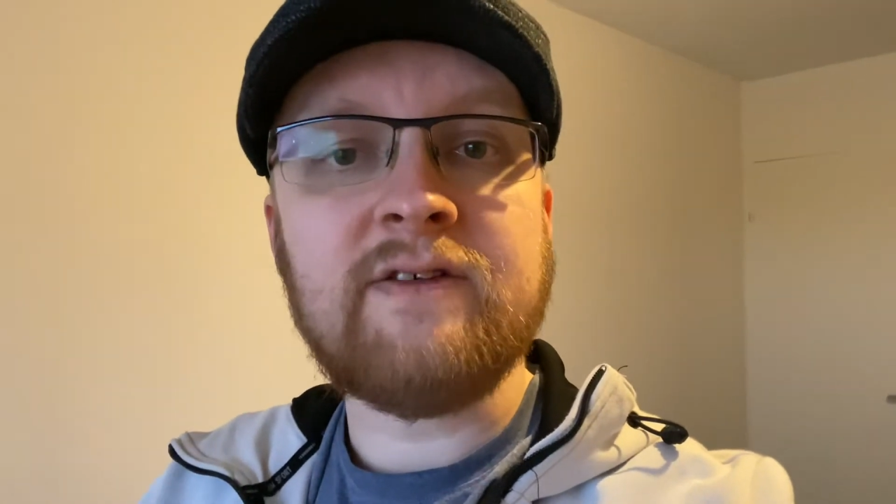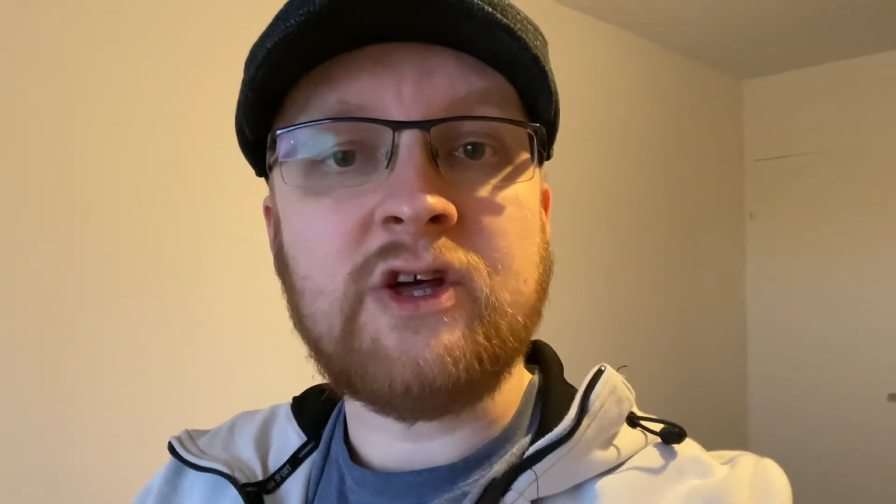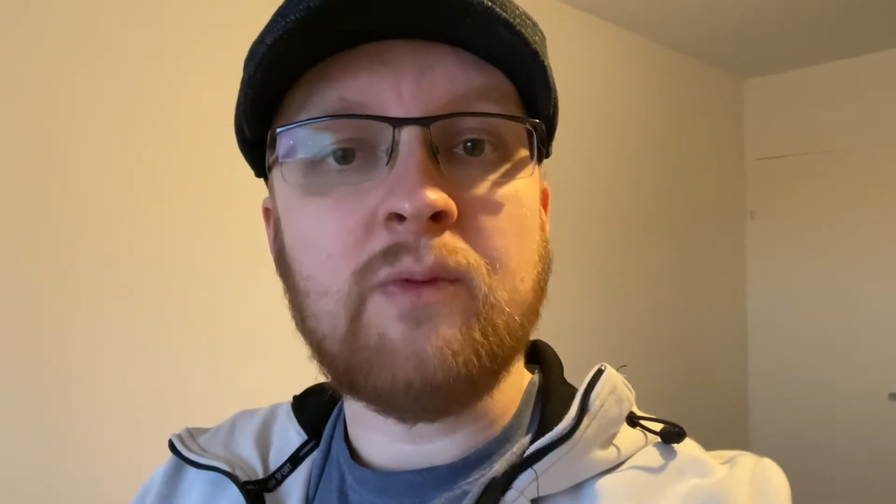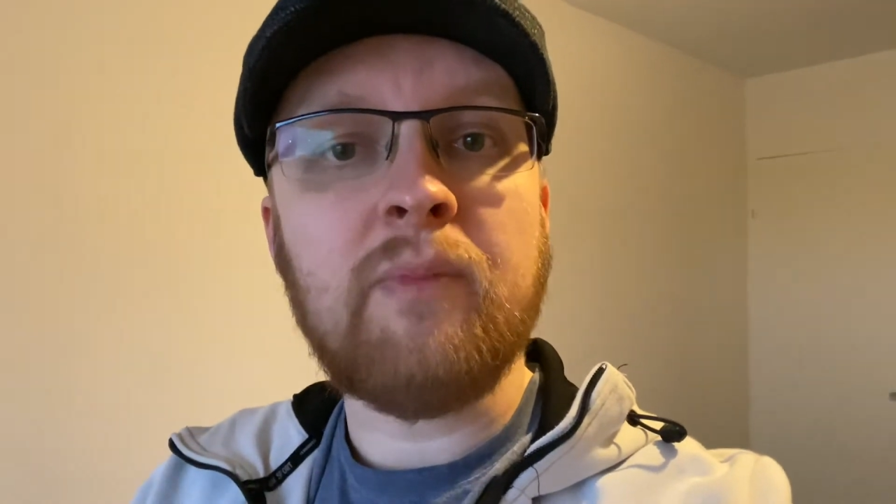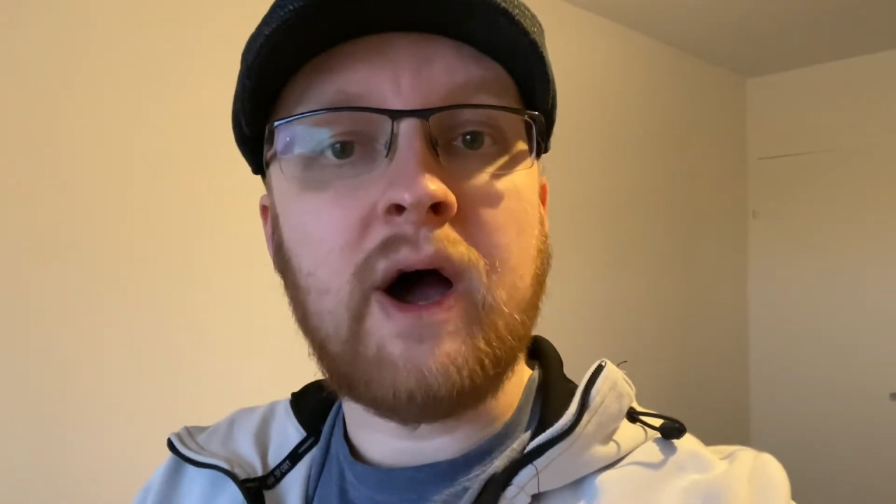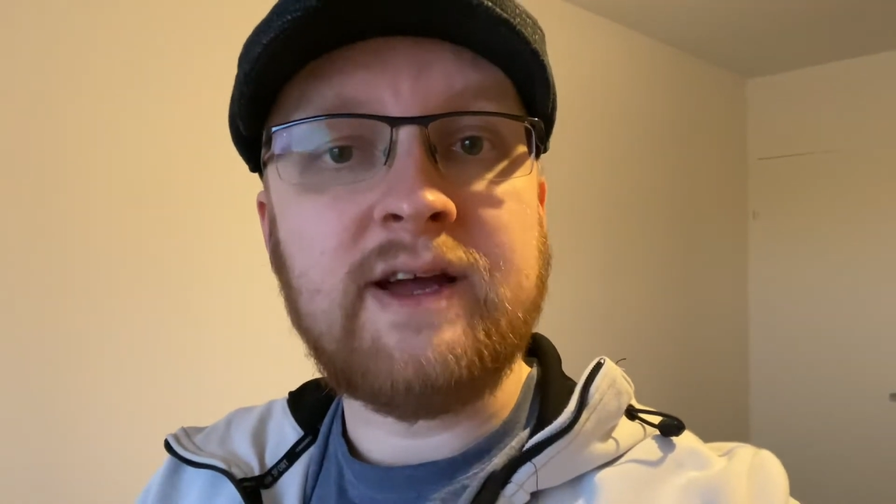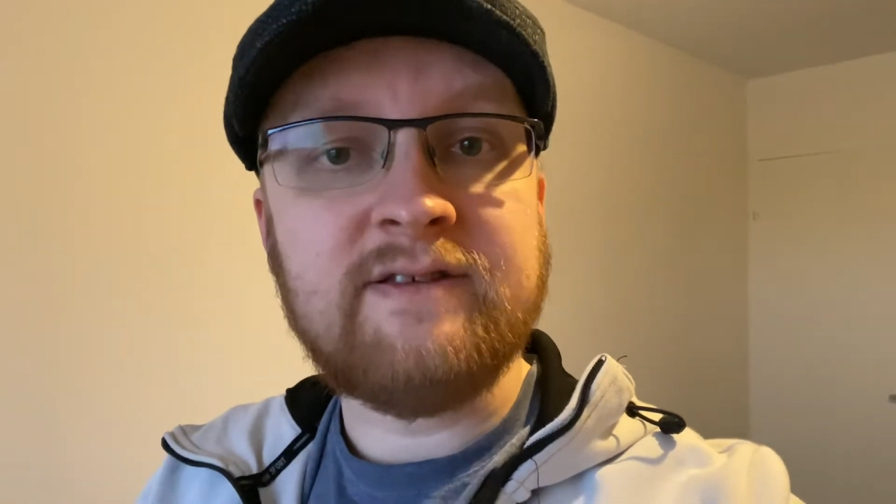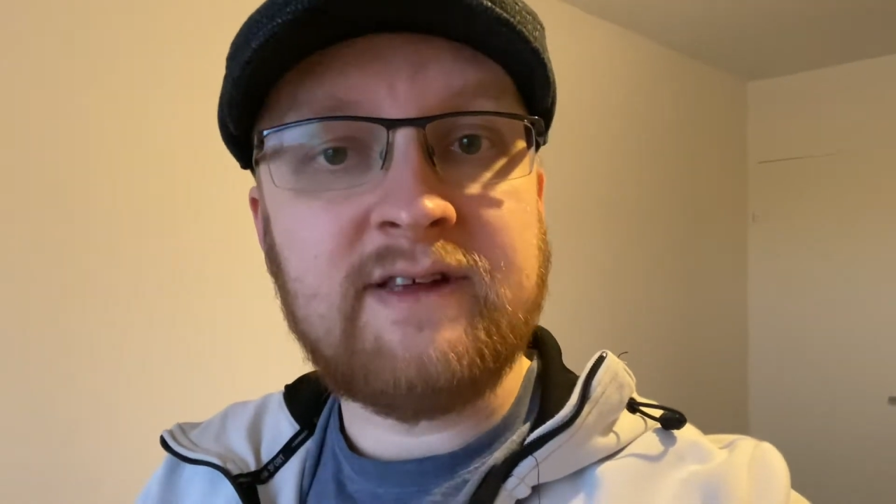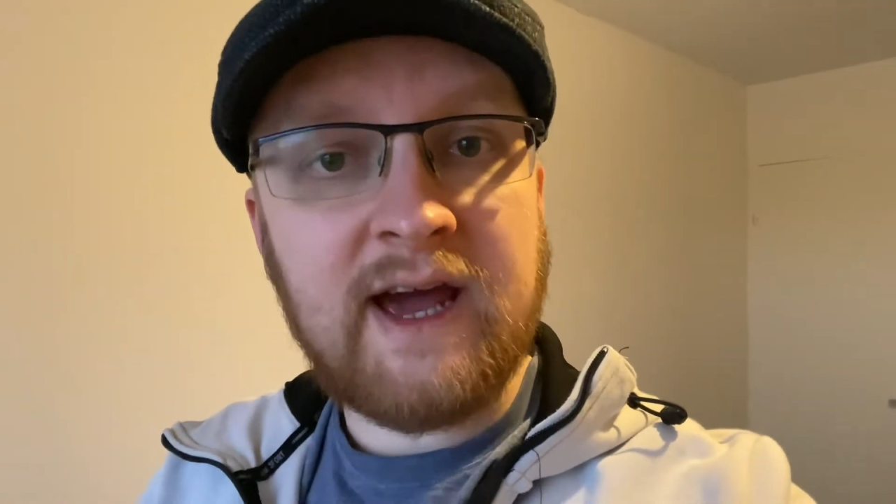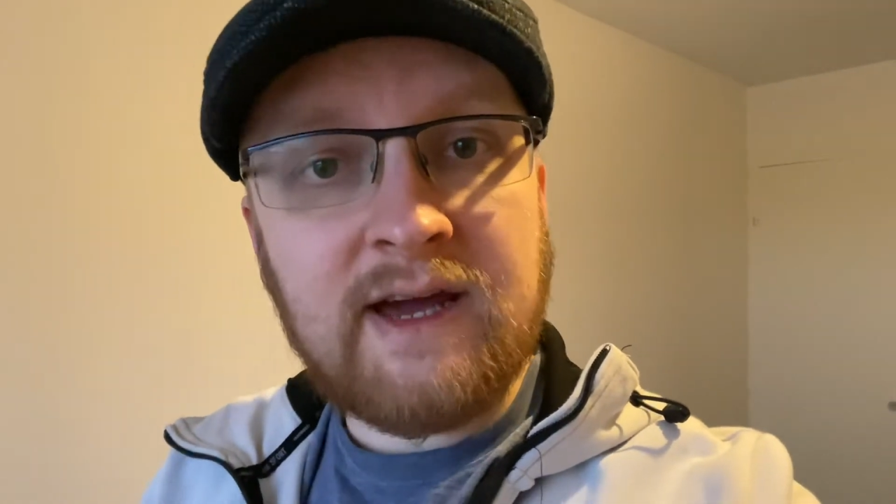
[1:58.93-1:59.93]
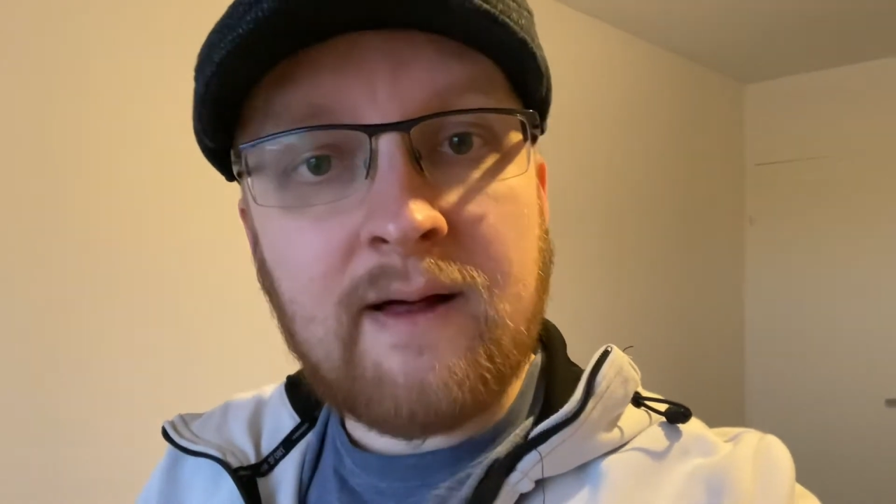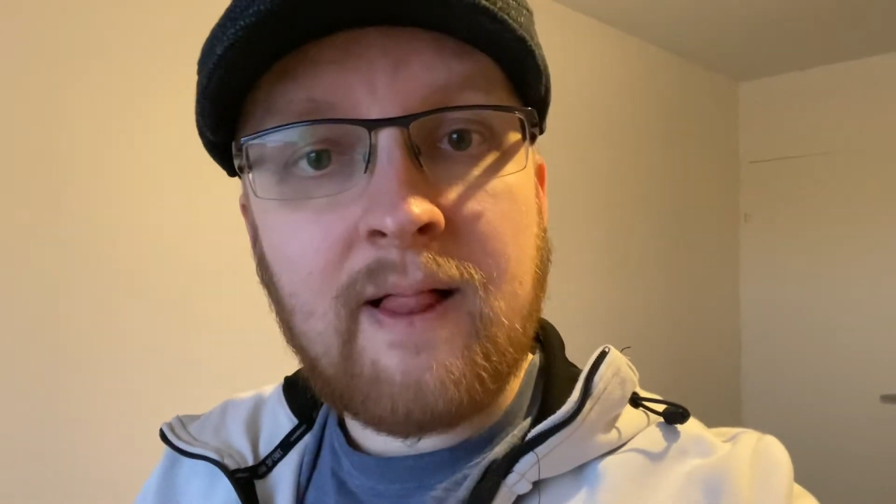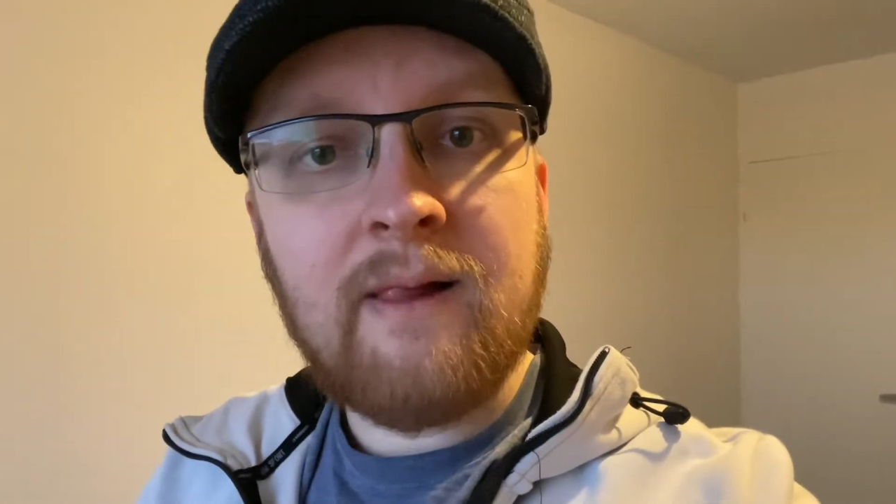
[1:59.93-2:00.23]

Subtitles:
that you buy today